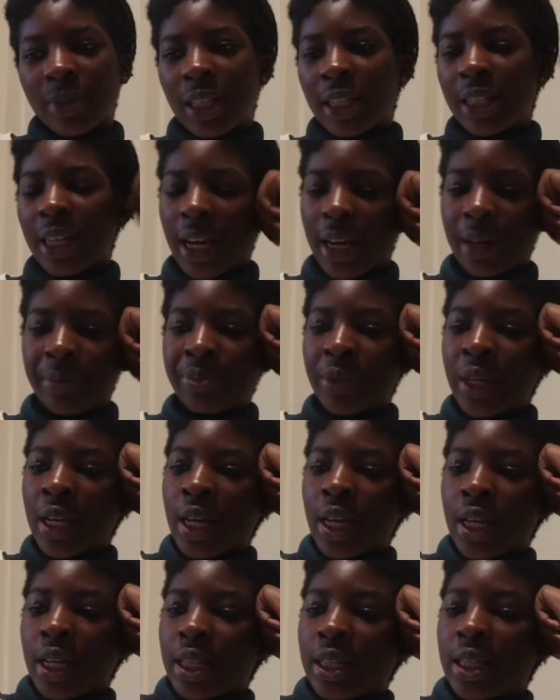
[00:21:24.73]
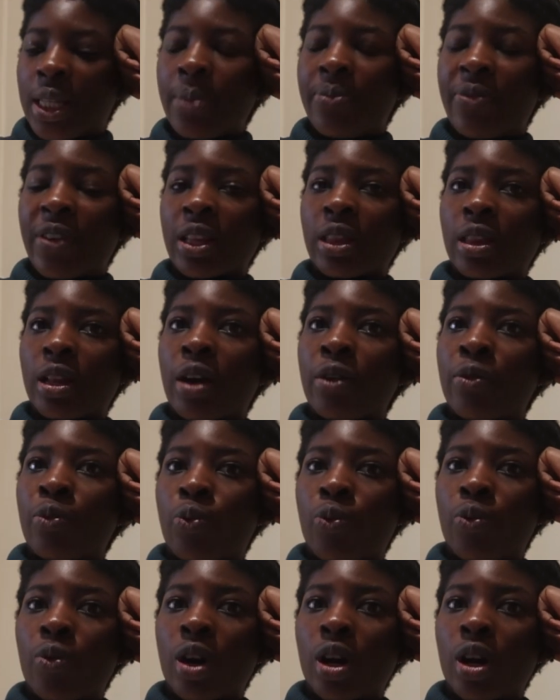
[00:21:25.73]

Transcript: Yeah. Deep Fake Love.